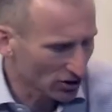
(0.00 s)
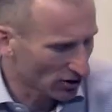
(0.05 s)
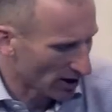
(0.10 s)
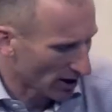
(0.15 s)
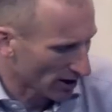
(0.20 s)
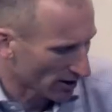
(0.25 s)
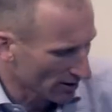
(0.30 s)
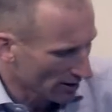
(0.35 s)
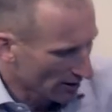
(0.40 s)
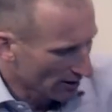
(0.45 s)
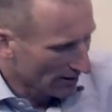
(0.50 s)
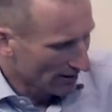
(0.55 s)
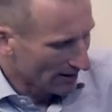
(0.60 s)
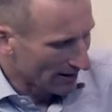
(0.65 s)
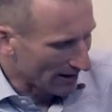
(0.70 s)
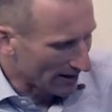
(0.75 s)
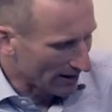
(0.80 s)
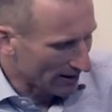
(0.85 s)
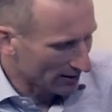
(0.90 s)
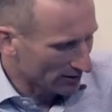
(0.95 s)
thing
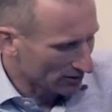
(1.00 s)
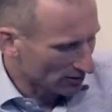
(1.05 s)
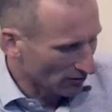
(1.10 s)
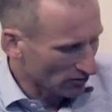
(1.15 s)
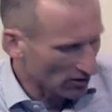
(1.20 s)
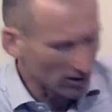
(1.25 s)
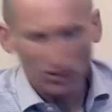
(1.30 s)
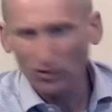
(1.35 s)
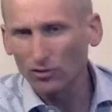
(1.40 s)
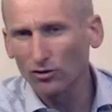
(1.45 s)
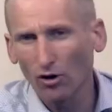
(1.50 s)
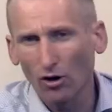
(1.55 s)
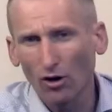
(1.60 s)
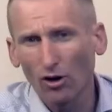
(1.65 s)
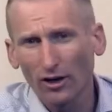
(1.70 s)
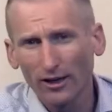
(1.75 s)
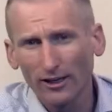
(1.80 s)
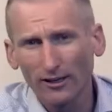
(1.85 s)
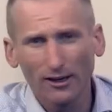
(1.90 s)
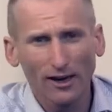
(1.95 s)
is this has got
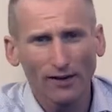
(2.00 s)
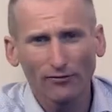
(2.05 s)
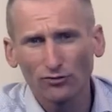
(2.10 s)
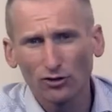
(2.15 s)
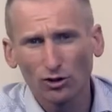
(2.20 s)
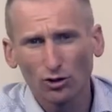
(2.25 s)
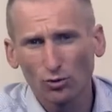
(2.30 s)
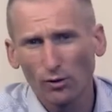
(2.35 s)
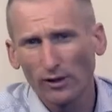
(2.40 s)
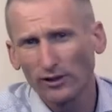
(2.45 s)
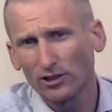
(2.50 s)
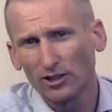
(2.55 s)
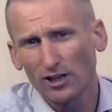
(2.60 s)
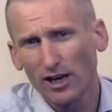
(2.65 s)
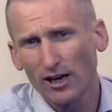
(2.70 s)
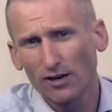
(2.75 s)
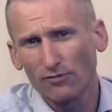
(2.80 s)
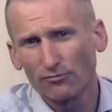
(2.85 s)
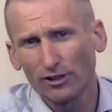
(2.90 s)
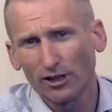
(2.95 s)
an 11 to
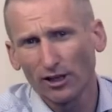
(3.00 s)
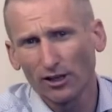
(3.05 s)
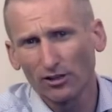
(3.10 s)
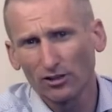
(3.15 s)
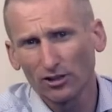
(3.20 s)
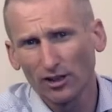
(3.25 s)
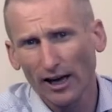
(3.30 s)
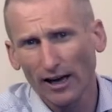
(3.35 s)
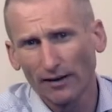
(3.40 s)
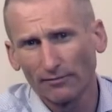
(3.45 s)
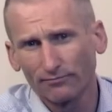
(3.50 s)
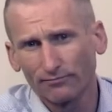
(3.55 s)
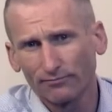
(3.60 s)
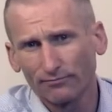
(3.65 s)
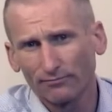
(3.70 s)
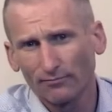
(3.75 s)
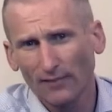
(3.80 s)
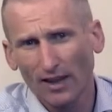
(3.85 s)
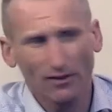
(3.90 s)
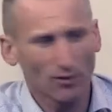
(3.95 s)
28 rear cassette.
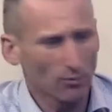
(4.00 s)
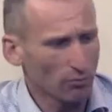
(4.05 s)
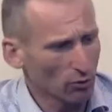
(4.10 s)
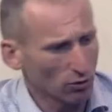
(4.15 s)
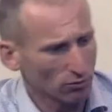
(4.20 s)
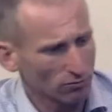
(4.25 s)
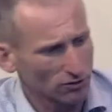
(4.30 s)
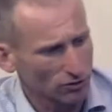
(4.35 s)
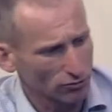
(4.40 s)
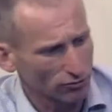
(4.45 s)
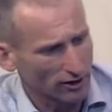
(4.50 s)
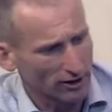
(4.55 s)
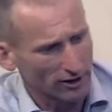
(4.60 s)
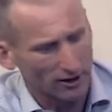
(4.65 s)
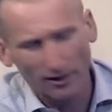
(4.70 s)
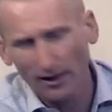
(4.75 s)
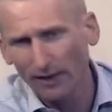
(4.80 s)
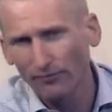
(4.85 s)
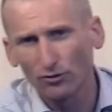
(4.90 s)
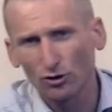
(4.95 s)
The Boardman's running an
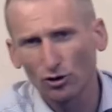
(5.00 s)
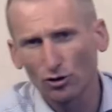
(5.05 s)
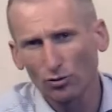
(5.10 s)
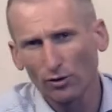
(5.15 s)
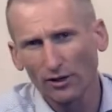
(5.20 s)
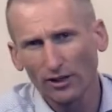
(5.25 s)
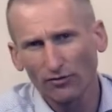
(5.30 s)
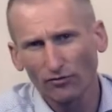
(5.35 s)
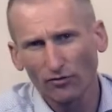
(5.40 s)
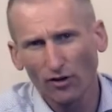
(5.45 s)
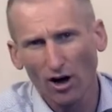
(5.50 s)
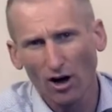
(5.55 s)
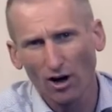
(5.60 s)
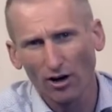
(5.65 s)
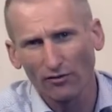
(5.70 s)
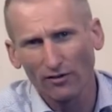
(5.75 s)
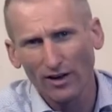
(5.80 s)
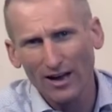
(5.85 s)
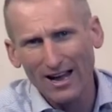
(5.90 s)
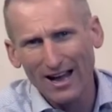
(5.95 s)
11 to
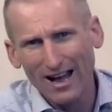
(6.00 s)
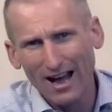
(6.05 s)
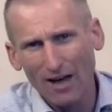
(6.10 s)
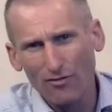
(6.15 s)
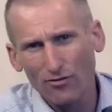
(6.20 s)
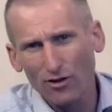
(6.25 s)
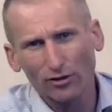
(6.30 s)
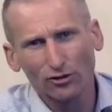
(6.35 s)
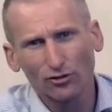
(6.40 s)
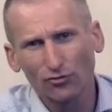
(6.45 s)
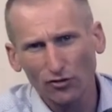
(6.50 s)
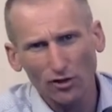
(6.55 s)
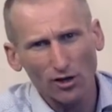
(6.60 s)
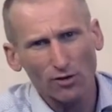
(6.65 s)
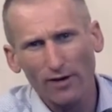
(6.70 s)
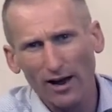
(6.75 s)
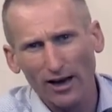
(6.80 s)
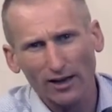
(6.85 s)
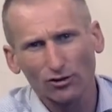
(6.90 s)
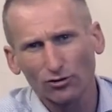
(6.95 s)
25, and those
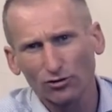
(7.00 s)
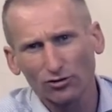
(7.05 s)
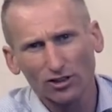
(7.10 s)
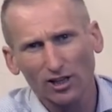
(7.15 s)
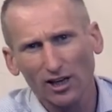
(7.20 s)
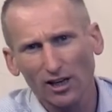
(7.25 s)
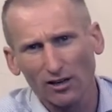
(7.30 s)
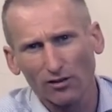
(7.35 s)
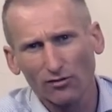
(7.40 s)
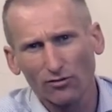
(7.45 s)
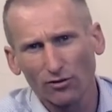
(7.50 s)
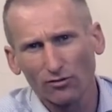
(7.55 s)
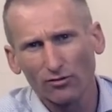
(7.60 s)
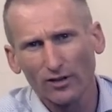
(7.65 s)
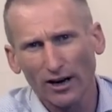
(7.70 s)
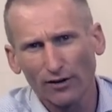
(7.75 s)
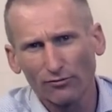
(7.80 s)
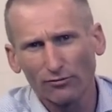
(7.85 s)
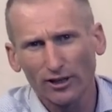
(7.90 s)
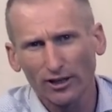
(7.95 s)
few extra teeth on
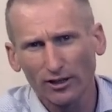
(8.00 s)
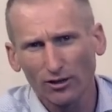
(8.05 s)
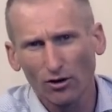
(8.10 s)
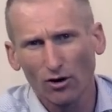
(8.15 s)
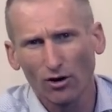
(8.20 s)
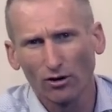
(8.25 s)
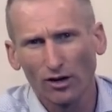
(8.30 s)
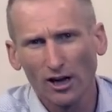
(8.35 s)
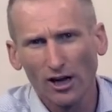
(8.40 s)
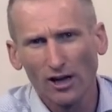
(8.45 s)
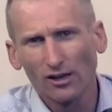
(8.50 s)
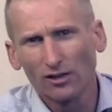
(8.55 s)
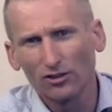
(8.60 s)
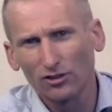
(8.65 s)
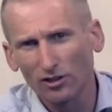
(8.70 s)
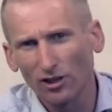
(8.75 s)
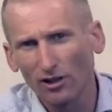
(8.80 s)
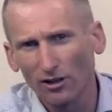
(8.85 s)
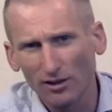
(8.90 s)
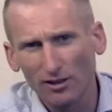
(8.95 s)
that rear cog
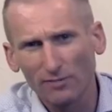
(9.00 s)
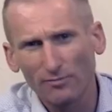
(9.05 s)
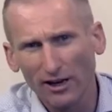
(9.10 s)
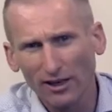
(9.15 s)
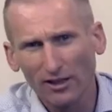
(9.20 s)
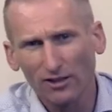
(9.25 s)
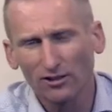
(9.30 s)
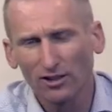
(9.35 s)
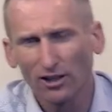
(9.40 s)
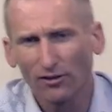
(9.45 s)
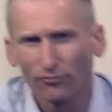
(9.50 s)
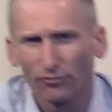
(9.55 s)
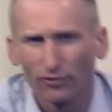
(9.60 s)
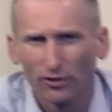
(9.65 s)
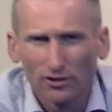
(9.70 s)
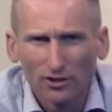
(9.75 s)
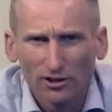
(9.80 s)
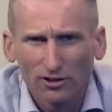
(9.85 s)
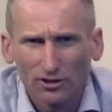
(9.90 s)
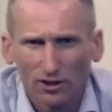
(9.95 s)
certainly make a
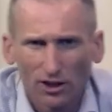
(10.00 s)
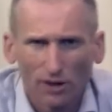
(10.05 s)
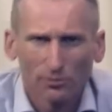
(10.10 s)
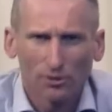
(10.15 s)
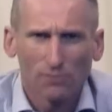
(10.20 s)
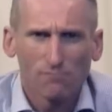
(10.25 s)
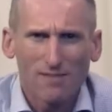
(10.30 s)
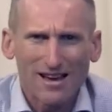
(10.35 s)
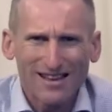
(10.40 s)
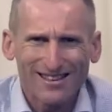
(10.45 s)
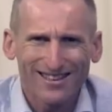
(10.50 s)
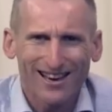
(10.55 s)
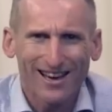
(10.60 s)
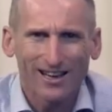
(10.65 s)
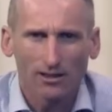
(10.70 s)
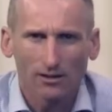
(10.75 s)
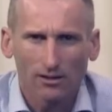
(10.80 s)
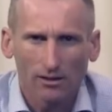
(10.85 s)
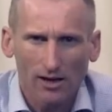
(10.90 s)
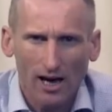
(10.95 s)
difference in terms of
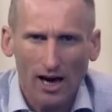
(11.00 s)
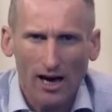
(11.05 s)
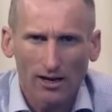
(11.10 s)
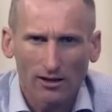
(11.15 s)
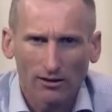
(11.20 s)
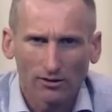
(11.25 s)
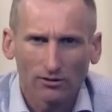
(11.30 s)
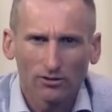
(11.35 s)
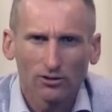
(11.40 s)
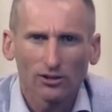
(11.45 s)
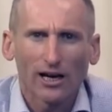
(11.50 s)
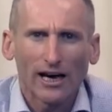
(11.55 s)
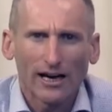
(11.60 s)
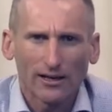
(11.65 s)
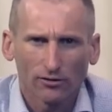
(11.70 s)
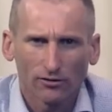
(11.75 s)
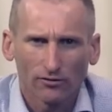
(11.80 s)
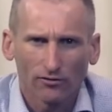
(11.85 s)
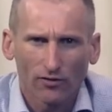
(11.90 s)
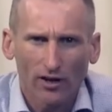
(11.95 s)
maintaining your cadence
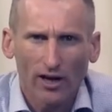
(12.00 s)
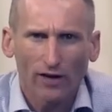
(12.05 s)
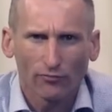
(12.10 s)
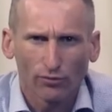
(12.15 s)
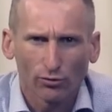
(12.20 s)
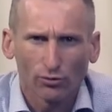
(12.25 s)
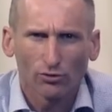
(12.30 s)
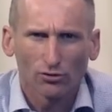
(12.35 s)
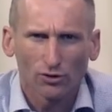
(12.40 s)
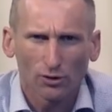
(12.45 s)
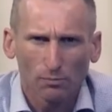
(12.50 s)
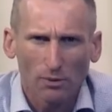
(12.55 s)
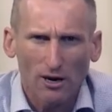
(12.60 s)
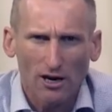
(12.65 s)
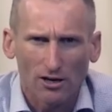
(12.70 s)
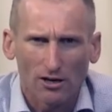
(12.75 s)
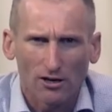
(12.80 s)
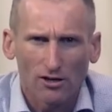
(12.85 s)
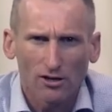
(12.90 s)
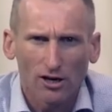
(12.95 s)
and therefore your
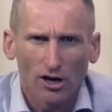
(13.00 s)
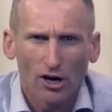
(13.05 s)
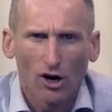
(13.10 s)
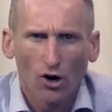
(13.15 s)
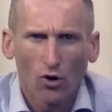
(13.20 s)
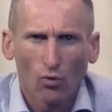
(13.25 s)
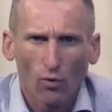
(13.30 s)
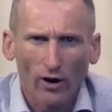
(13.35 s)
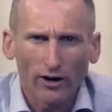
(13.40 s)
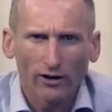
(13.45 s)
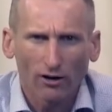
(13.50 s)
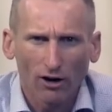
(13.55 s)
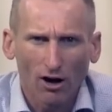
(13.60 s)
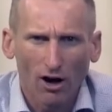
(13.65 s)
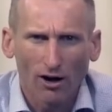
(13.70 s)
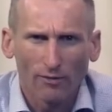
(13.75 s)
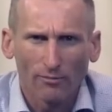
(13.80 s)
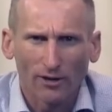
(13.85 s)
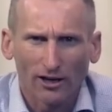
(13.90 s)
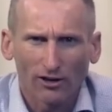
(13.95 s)
speed when
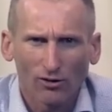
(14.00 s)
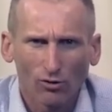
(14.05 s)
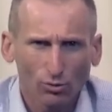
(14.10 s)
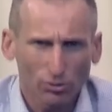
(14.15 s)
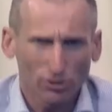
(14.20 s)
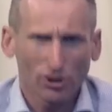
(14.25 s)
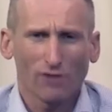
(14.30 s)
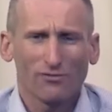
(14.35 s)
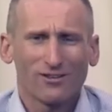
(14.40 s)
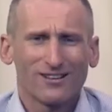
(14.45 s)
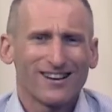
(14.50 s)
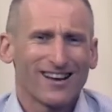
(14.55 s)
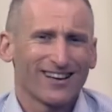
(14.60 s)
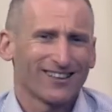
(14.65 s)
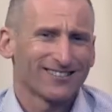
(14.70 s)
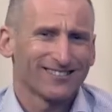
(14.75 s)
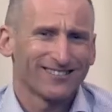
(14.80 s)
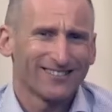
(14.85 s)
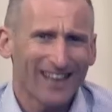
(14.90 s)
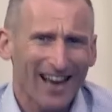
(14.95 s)
climbing. Also, you're
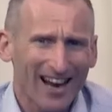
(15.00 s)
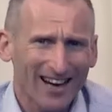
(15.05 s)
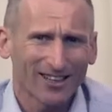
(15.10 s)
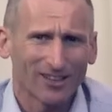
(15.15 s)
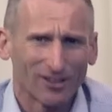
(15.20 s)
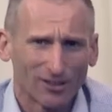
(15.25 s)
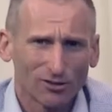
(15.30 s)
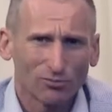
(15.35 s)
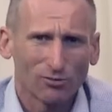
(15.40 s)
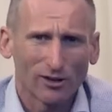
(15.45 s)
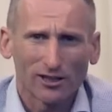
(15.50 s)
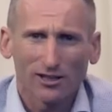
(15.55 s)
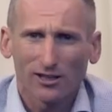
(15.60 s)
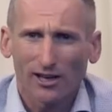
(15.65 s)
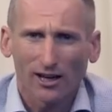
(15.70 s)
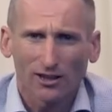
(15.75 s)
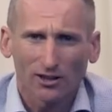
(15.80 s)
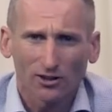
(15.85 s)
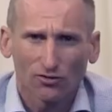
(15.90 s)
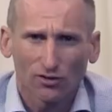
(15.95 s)
knackered when you
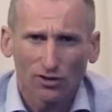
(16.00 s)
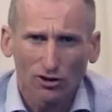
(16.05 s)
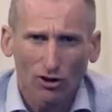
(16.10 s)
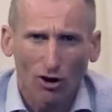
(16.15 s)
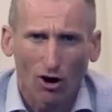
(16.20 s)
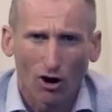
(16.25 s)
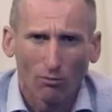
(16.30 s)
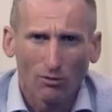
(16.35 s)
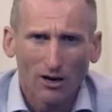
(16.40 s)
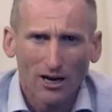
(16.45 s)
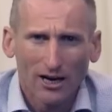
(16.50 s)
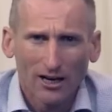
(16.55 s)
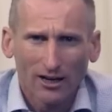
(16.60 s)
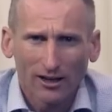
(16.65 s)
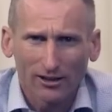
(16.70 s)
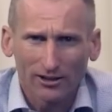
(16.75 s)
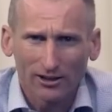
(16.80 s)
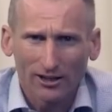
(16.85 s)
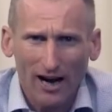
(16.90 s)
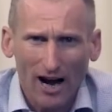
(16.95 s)
get to the top
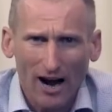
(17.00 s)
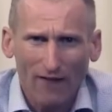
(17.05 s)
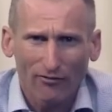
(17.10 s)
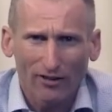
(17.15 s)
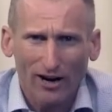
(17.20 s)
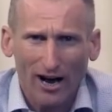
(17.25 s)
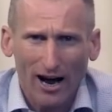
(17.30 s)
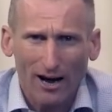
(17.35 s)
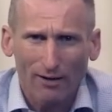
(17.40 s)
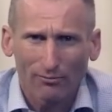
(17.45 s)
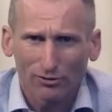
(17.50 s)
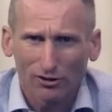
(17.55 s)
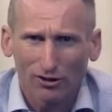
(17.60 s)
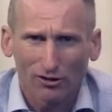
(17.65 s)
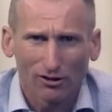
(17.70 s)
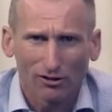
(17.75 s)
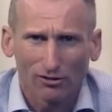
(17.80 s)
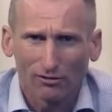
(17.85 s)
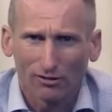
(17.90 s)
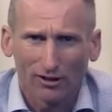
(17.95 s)
because you haven't
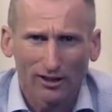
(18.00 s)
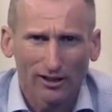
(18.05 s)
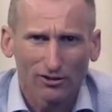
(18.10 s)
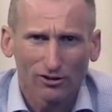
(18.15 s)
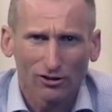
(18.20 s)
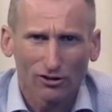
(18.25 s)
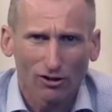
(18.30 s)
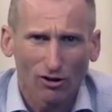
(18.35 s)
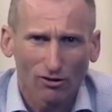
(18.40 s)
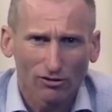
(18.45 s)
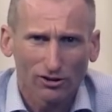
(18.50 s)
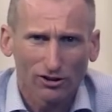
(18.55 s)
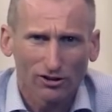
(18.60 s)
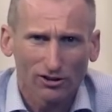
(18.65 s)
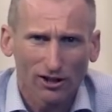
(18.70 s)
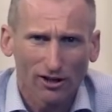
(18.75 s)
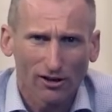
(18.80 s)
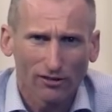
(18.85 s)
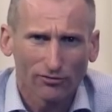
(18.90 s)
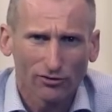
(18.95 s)
absolutely slogged
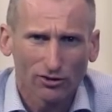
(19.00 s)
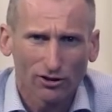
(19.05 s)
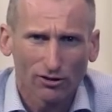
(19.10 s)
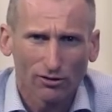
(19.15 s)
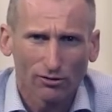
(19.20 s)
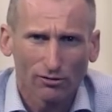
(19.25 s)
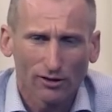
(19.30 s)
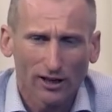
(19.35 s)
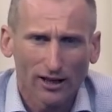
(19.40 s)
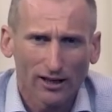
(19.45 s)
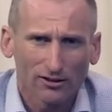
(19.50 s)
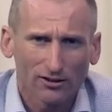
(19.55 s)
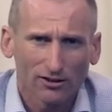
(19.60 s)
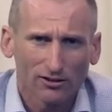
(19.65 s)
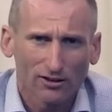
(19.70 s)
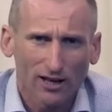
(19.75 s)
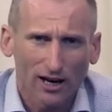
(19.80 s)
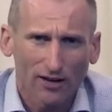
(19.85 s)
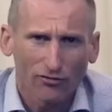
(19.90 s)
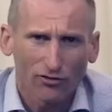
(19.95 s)
yourself to
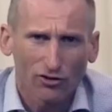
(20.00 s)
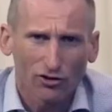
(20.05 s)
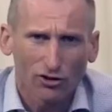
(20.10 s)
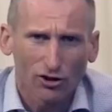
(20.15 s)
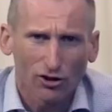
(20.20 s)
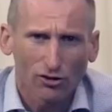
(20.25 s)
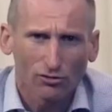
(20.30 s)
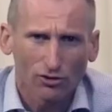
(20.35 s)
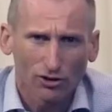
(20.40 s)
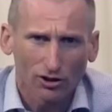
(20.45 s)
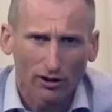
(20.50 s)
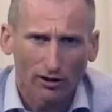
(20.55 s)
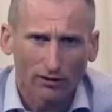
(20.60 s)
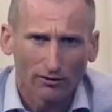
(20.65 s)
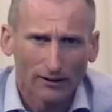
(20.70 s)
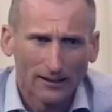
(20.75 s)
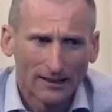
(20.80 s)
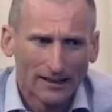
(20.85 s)
death to do so.